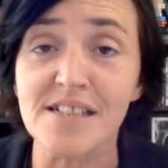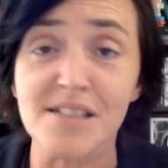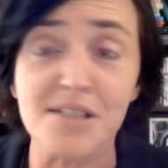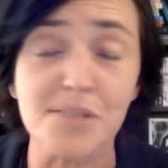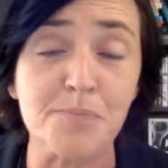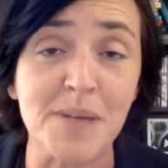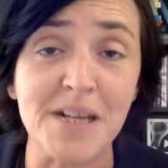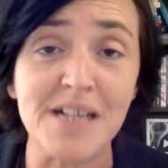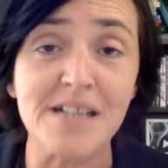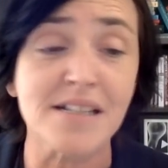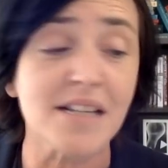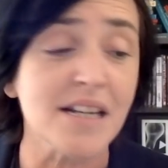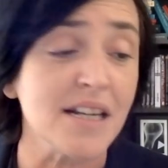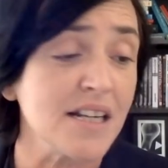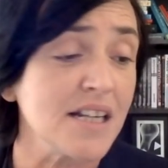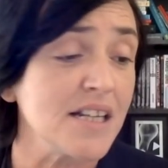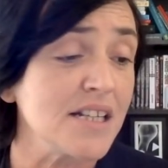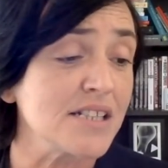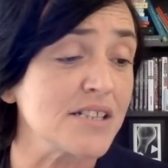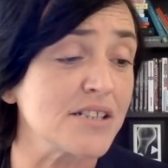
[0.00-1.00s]
It's been
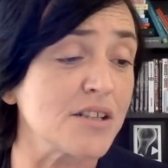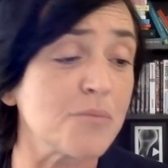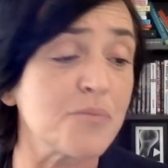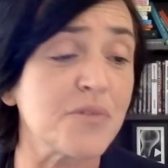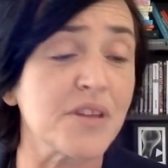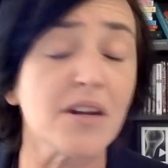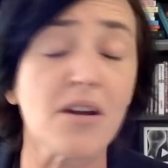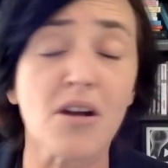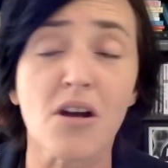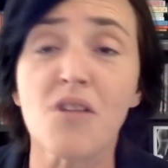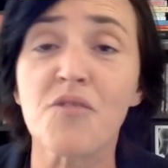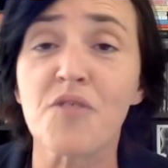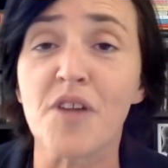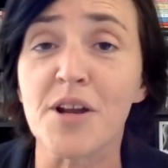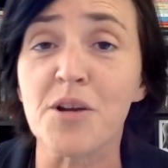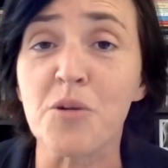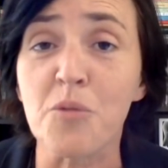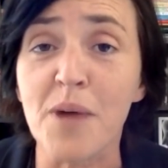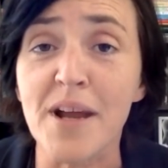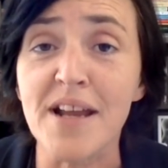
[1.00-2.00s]
something of
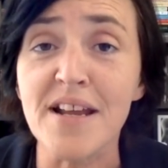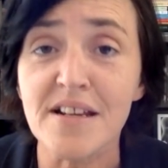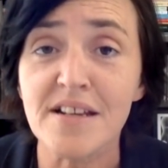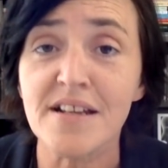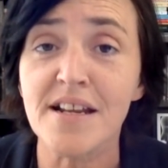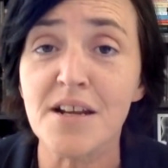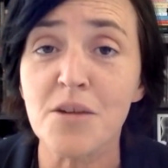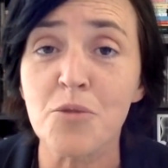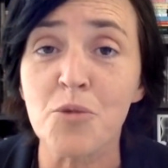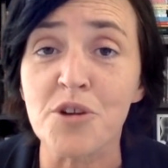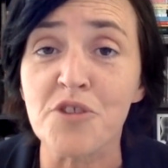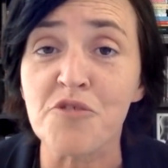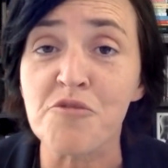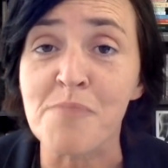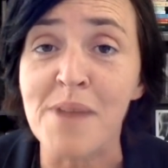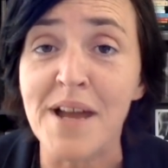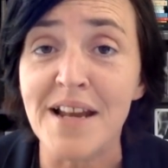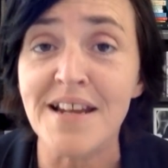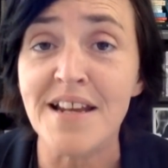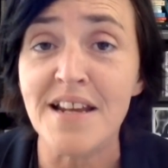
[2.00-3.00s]
an awakening, one of
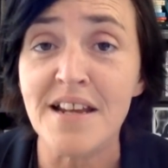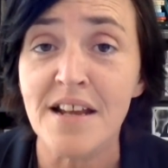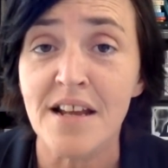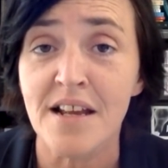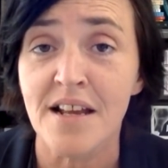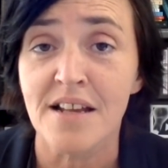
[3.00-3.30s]
many